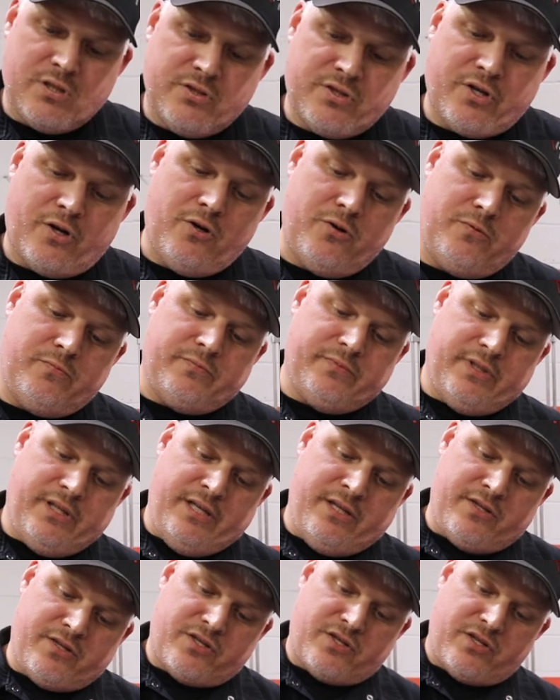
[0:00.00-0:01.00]
So
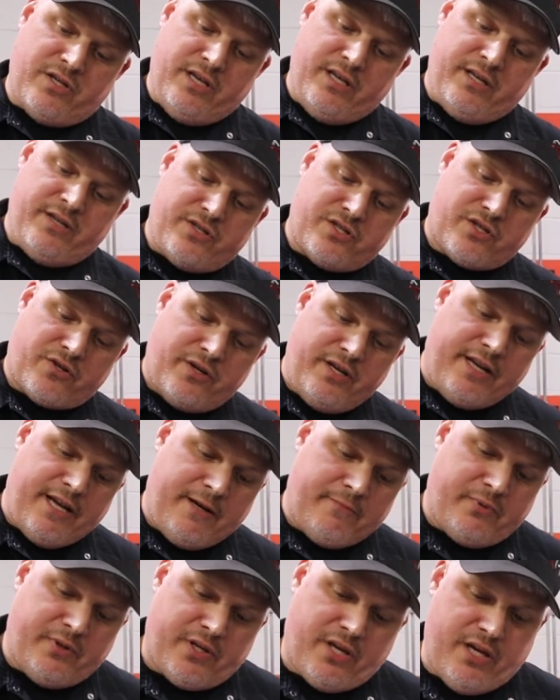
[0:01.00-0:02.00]
in a street
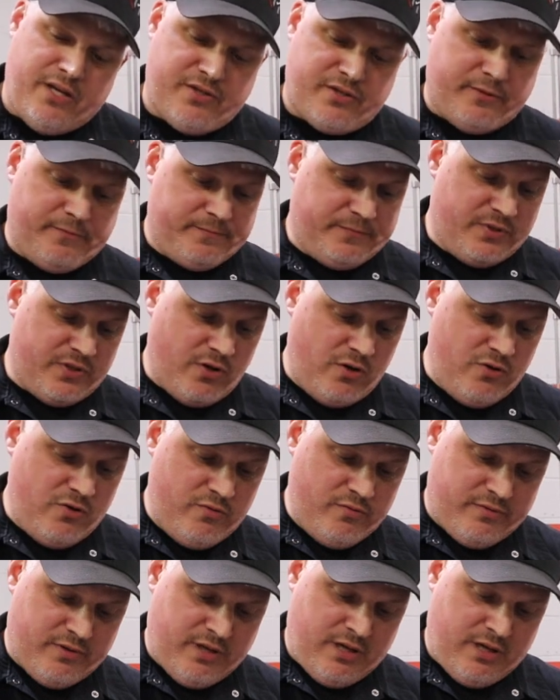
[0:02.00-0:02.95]
application, so